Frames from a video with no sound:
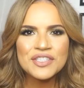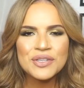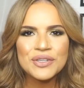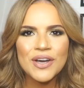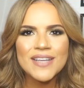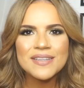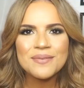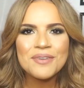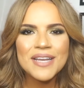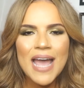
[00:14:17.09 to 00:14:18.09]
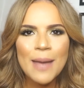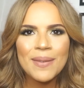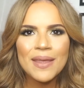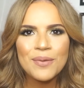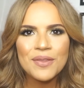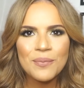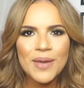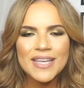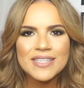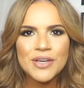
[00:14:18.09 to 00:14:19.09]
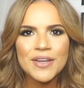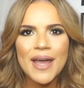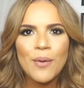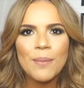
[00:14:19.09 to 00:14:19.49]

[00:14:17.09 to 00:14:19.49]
look, guys, and I'm really happy with the way it turned out.